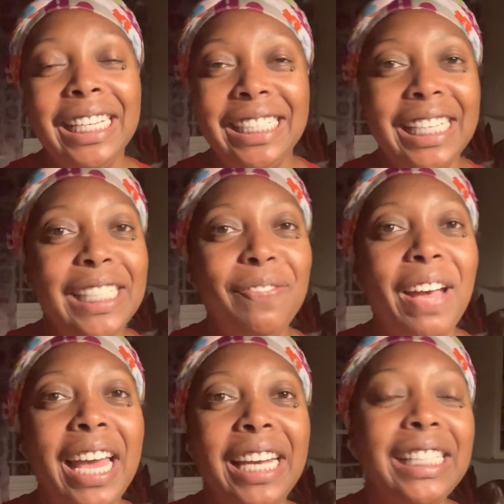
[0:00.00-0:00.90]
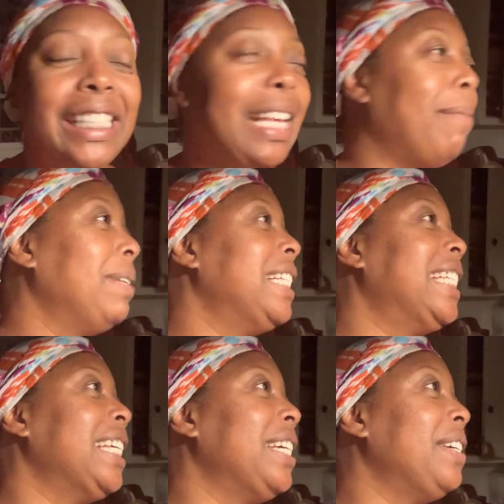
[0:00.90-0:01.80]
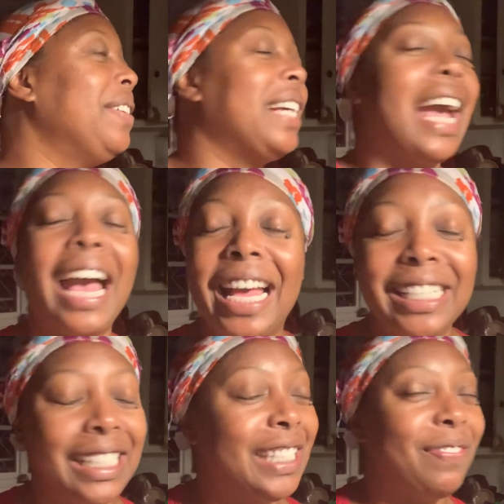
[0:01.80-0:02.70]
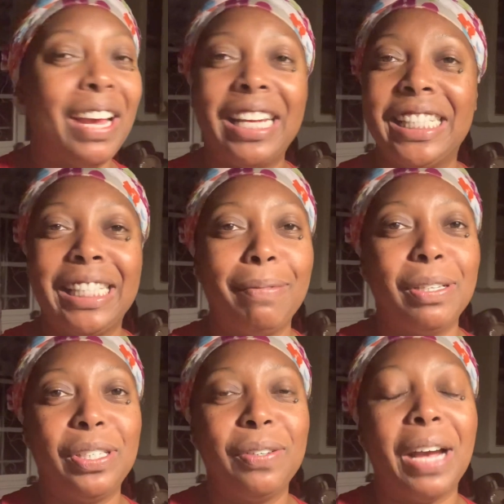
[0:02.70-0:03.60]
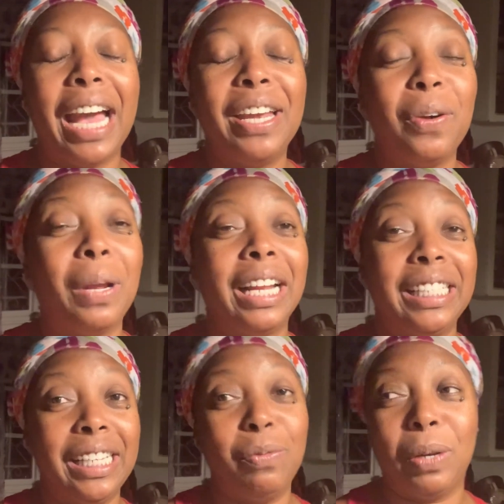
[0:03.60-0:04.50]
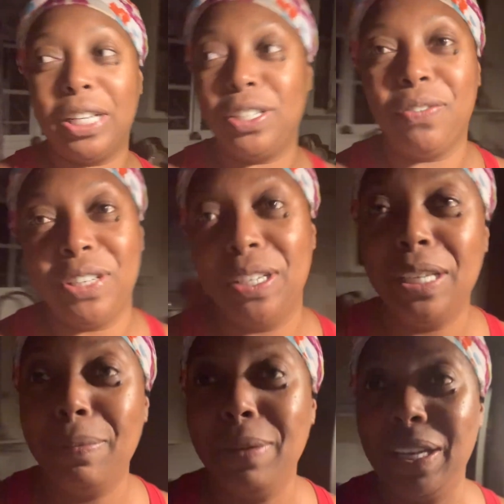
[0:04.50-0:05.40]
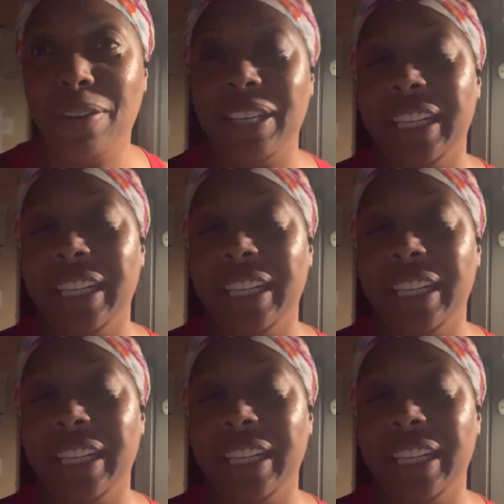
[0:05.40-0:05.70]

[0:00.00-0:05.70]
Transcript: just finding something to do, guys. Just finding something to do. I know what I did want to do for you. Let me go in